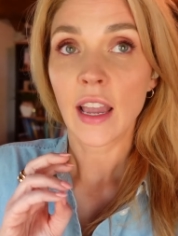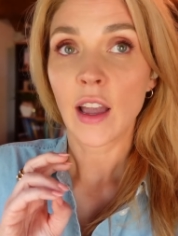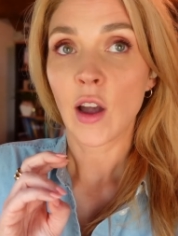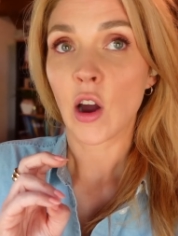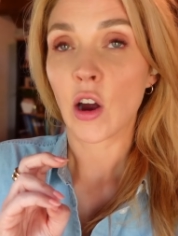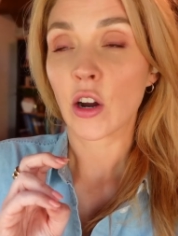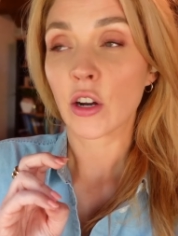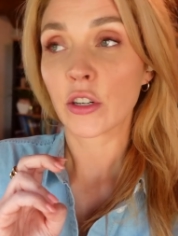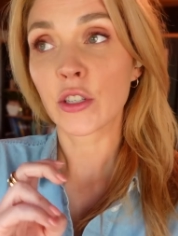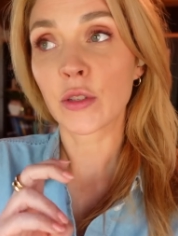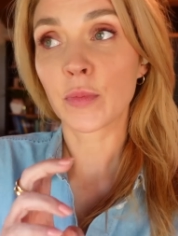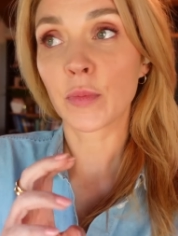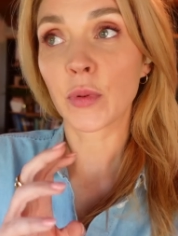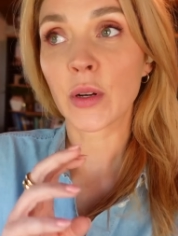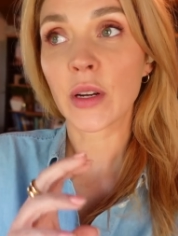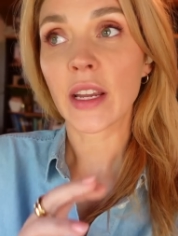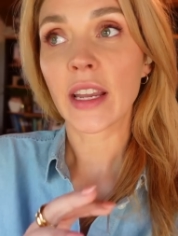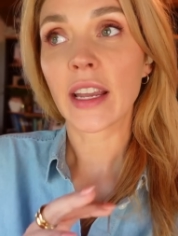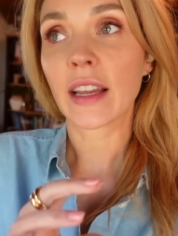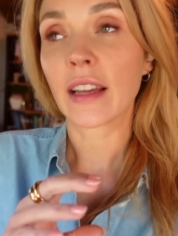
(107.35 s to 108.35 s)
Our
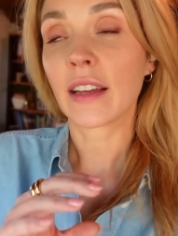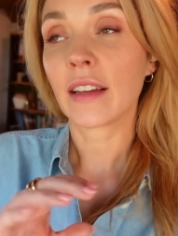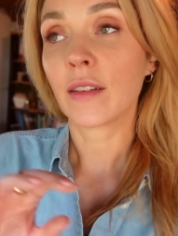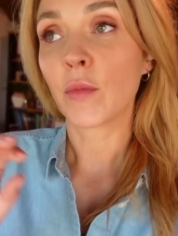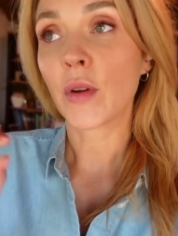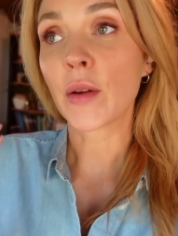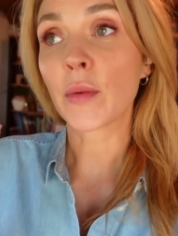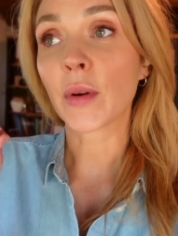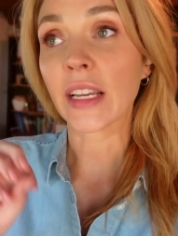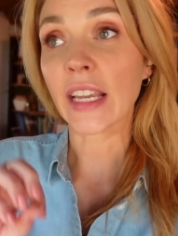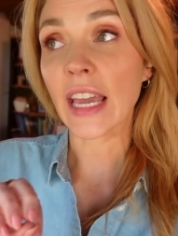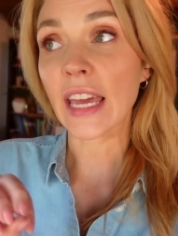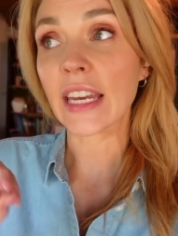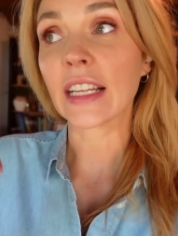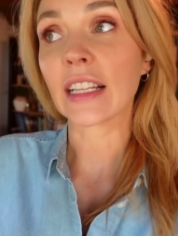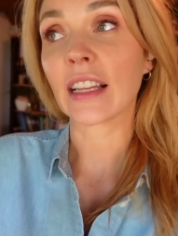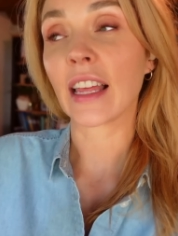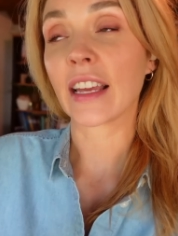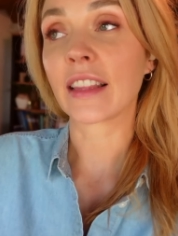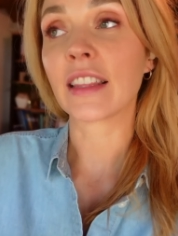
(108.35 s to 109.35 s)
spring, we were
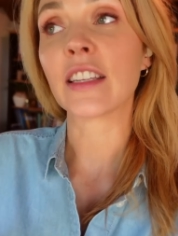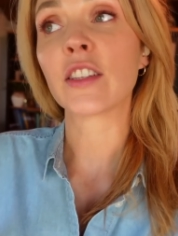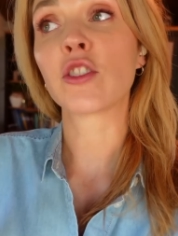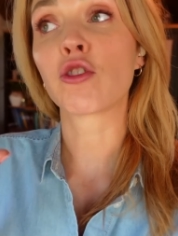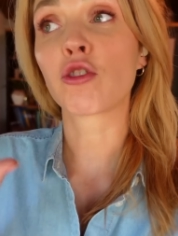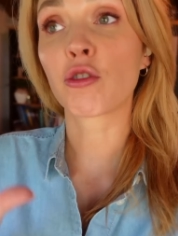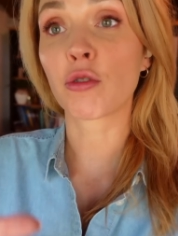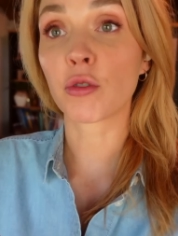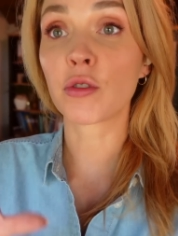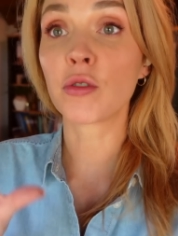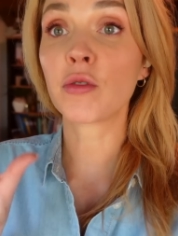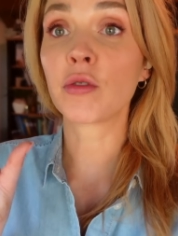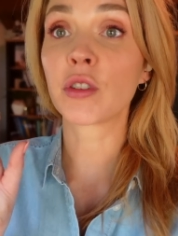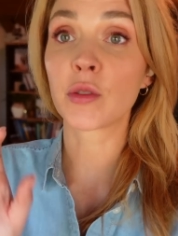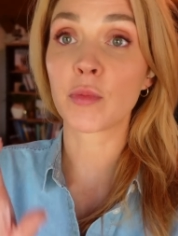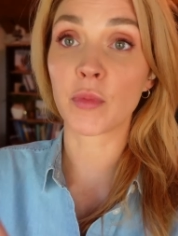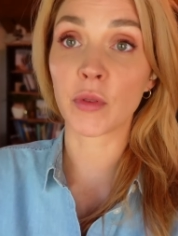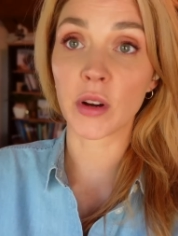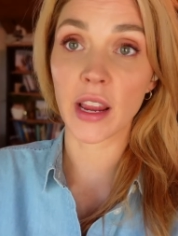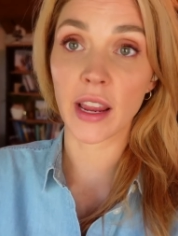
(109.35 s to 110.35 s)
getting like this true
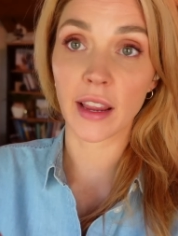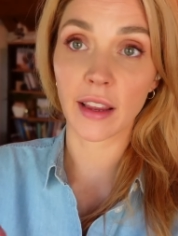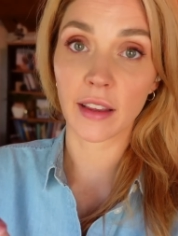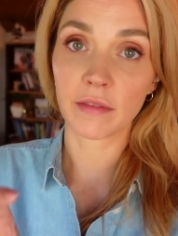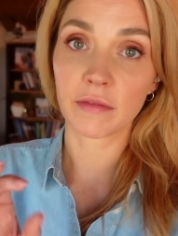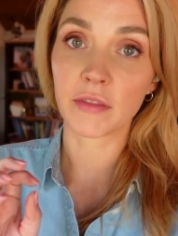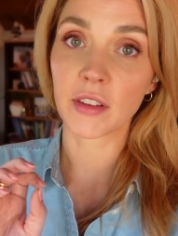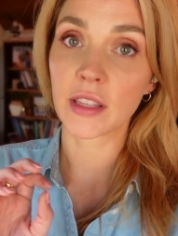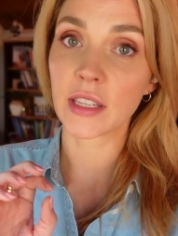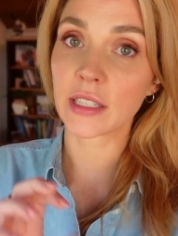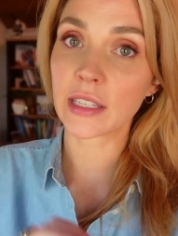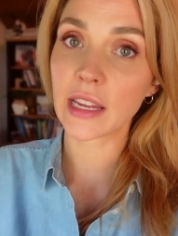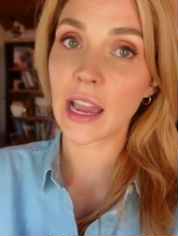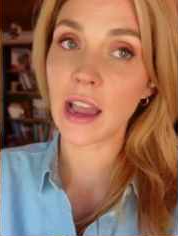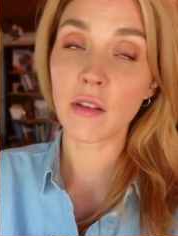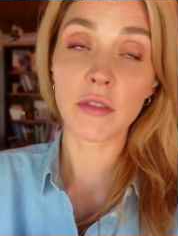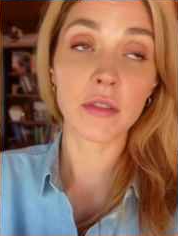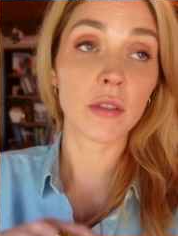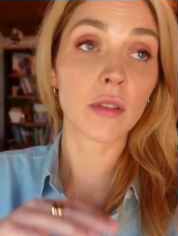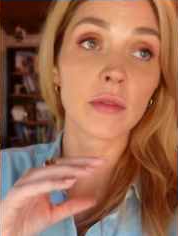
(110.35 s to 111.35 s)
spring for the
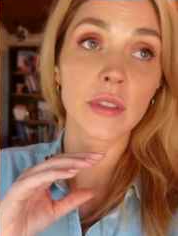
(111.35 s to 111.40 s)
South.